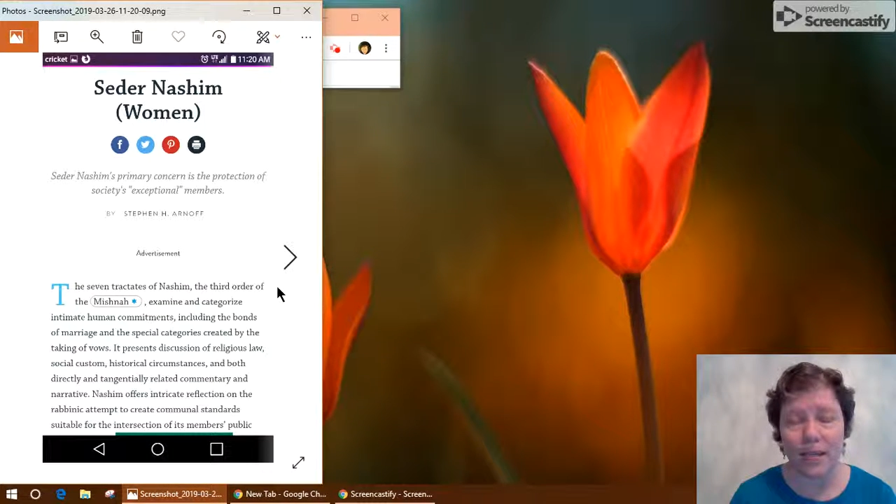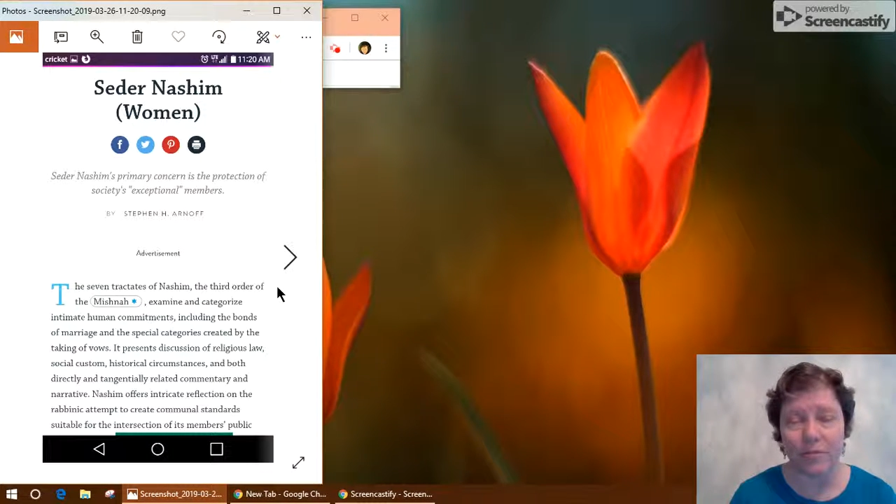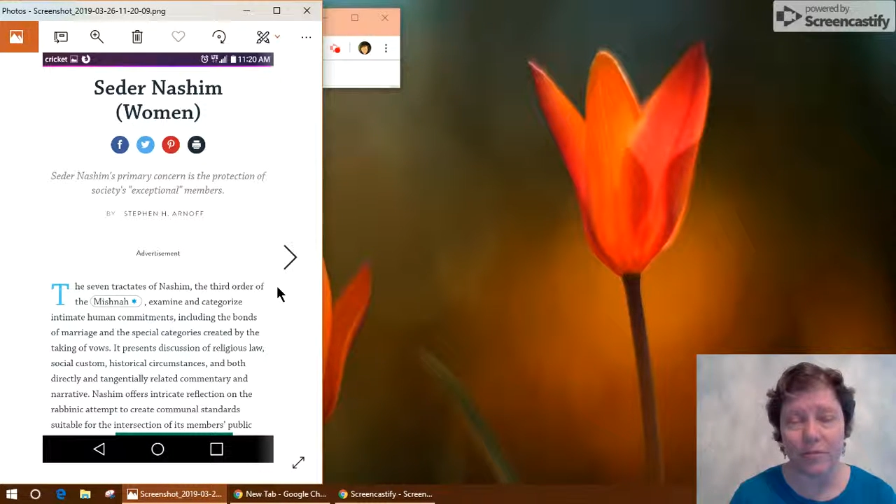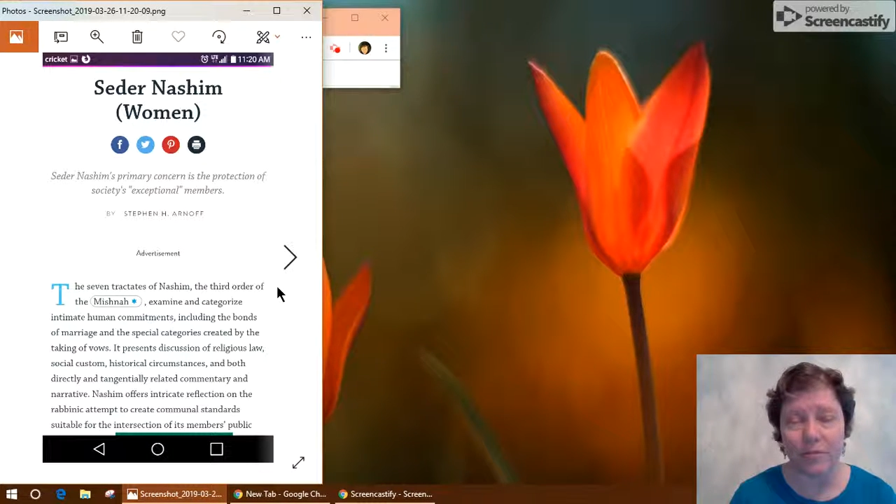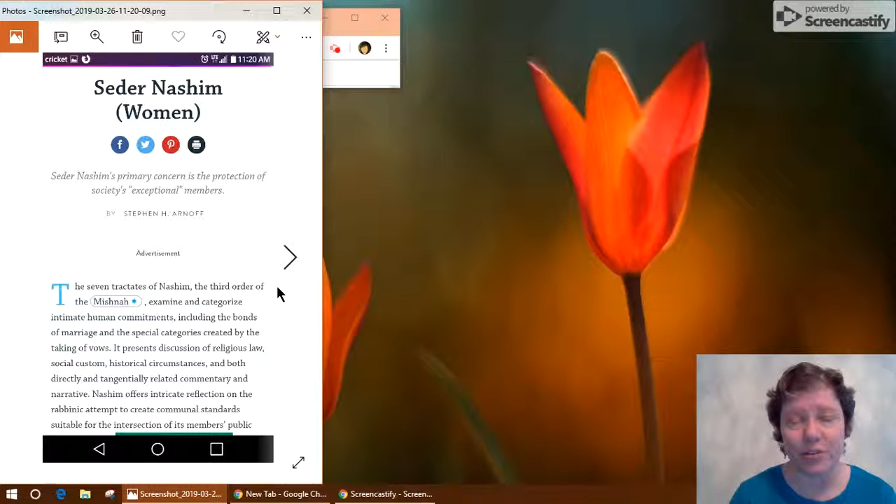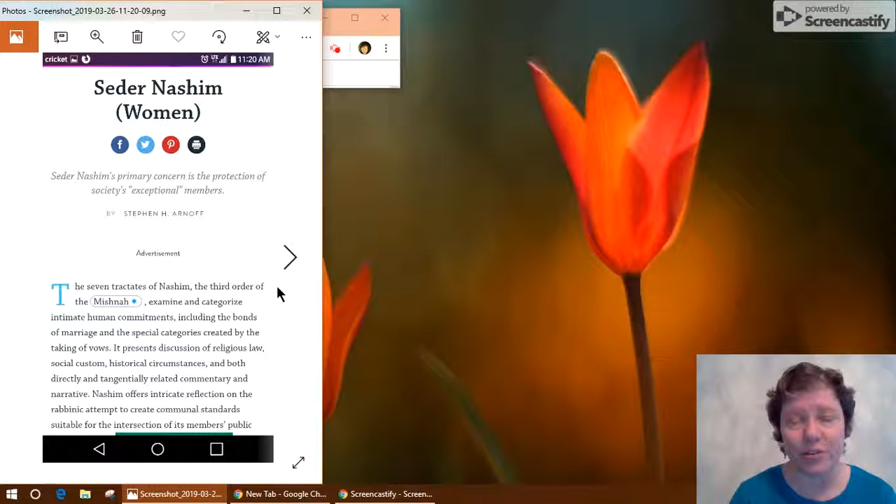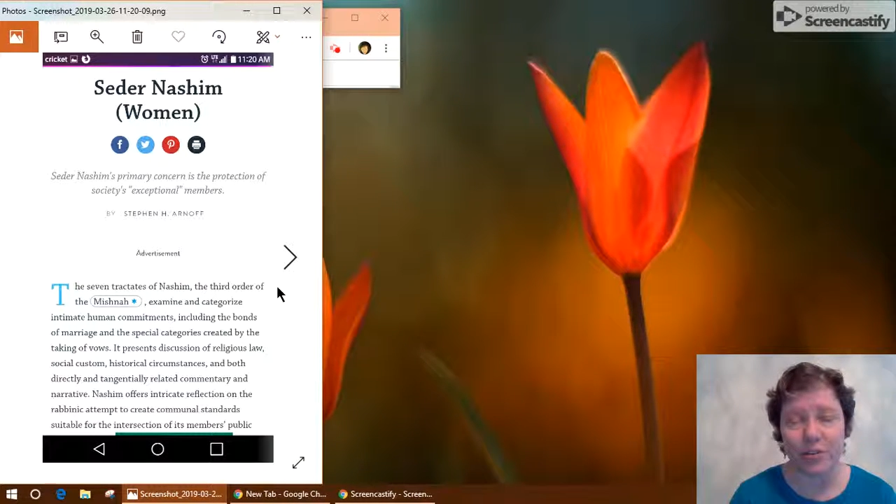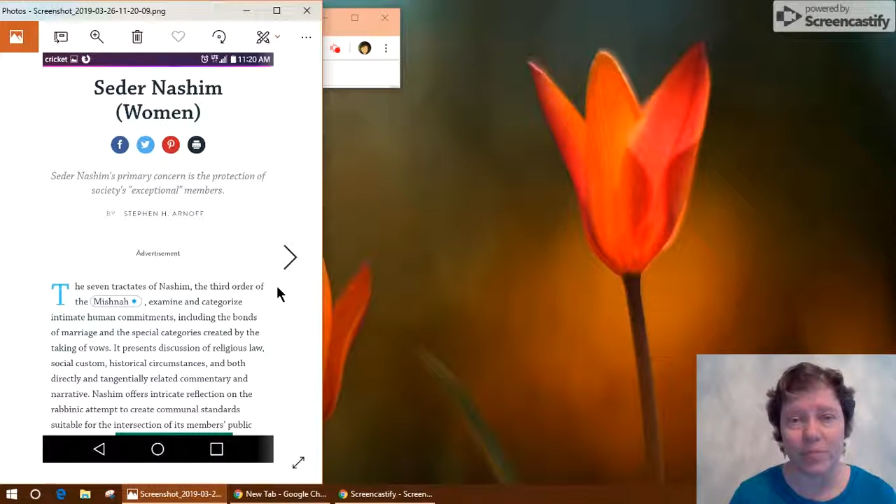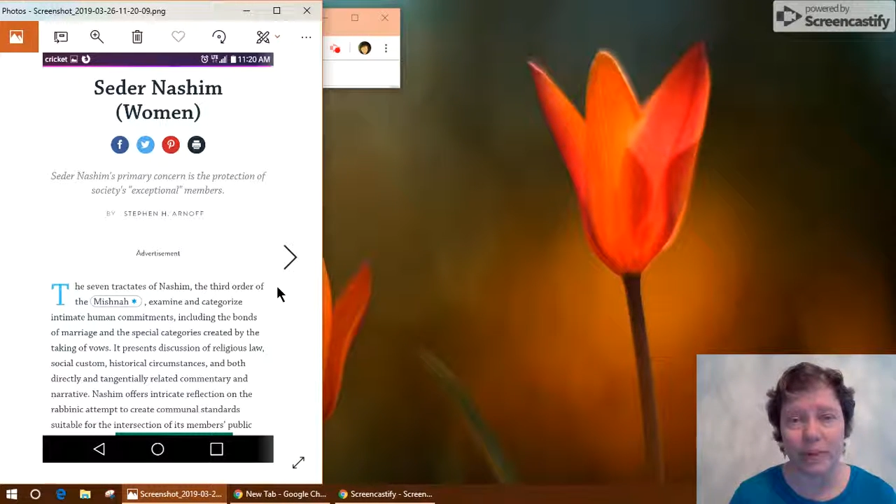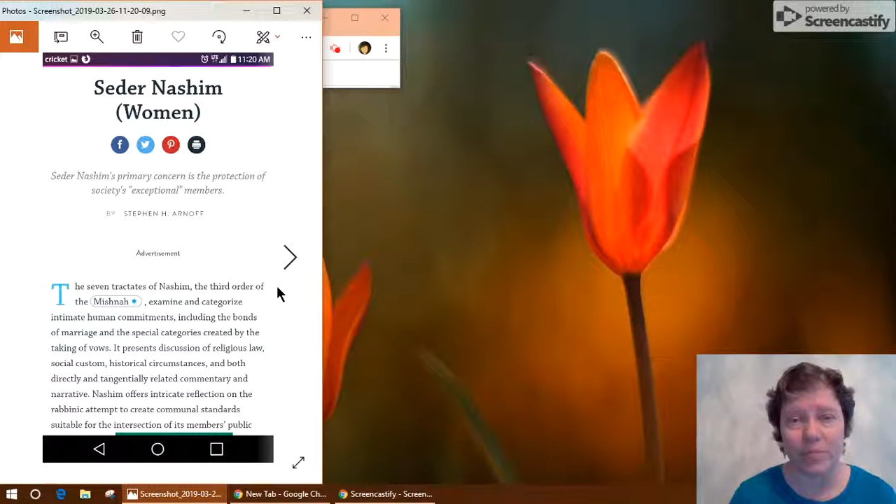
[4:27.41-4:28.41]
from
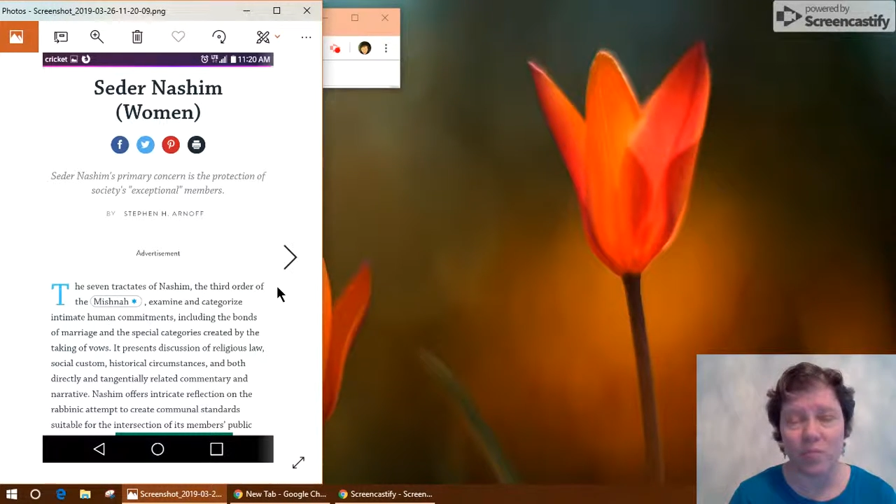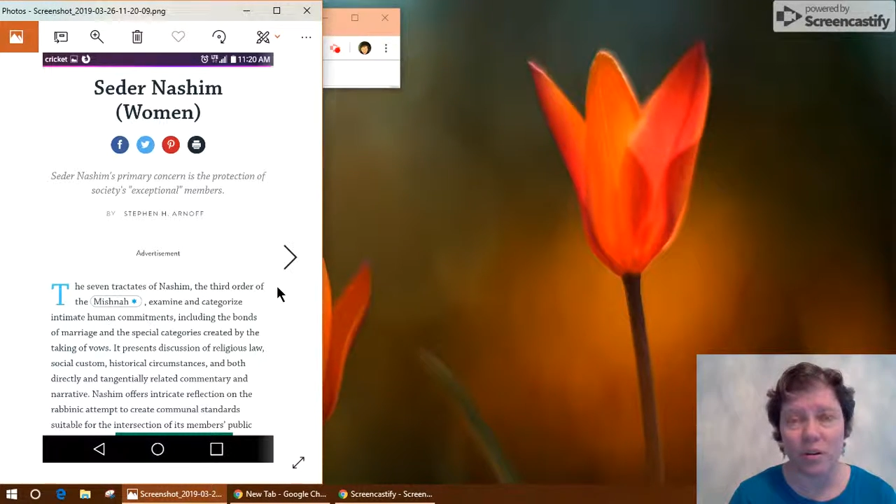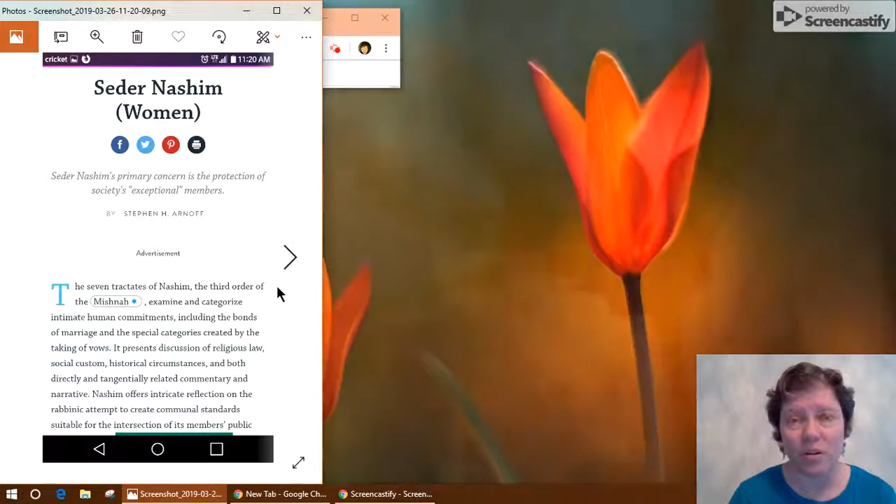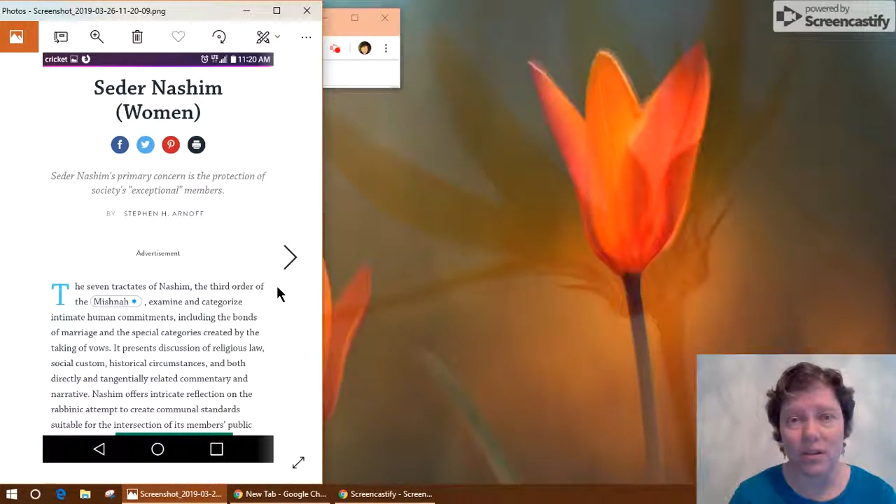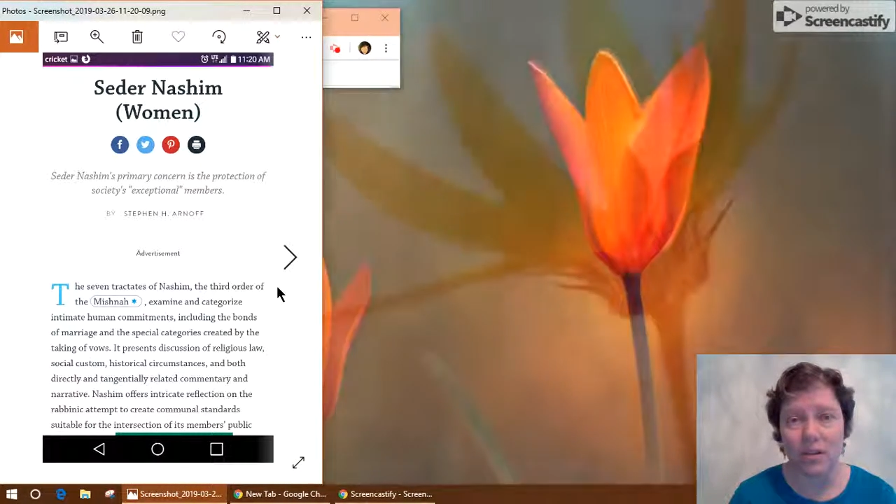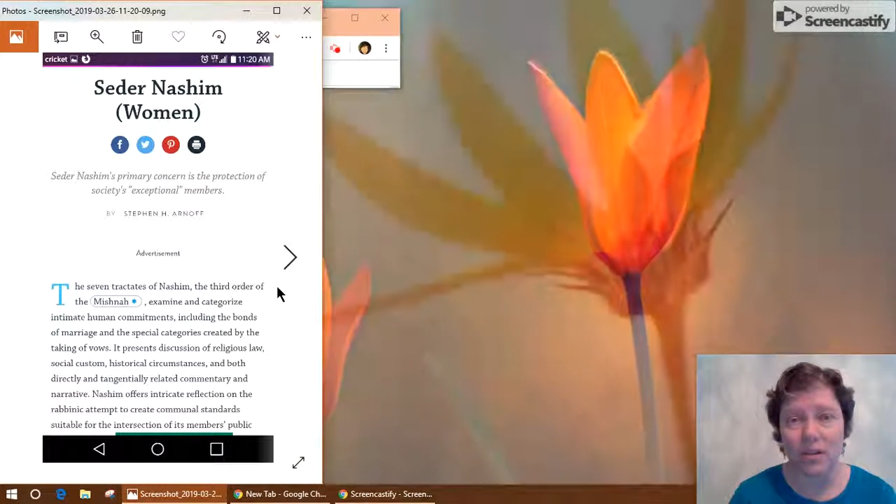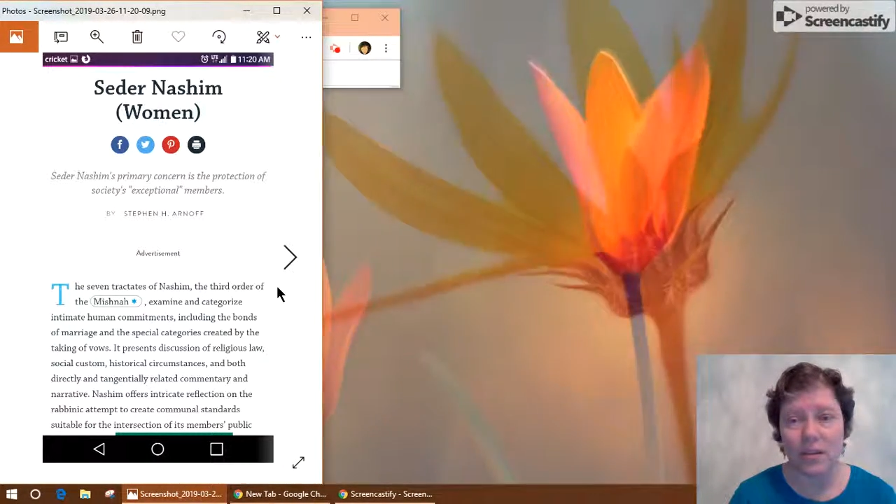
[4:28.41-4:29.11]
leadership anymore.